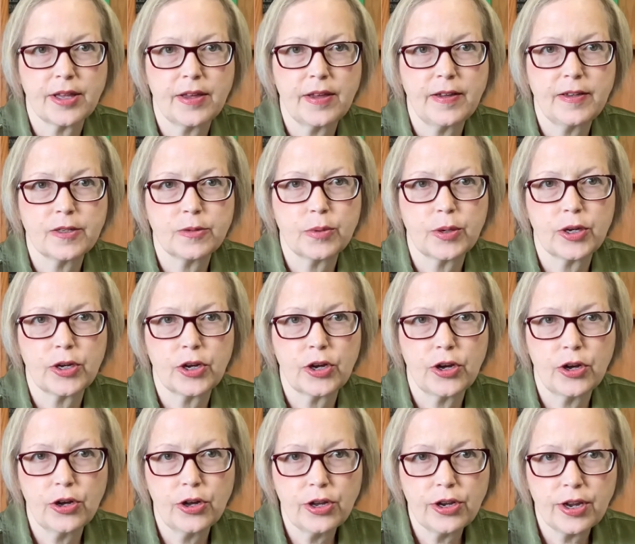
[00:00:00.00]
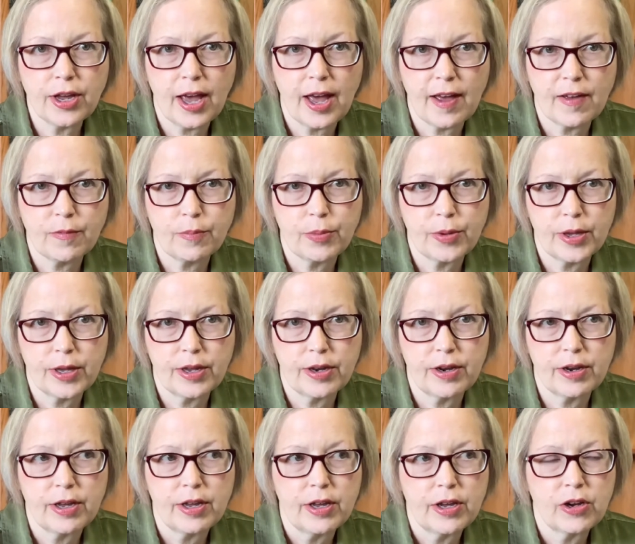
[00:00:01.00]
easement could have been
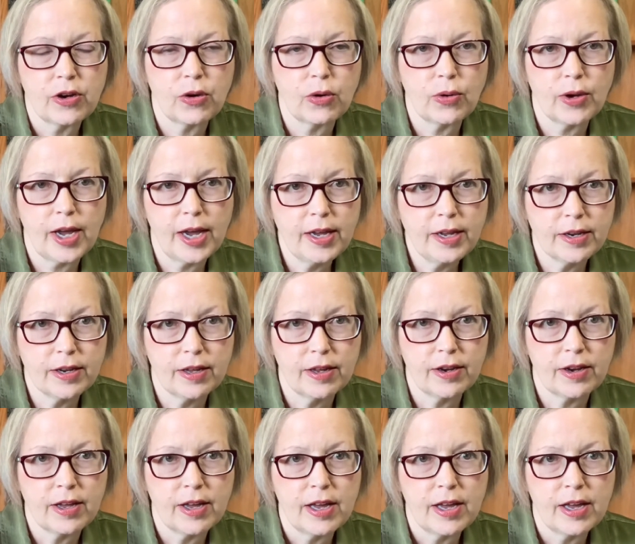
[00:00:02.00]
created,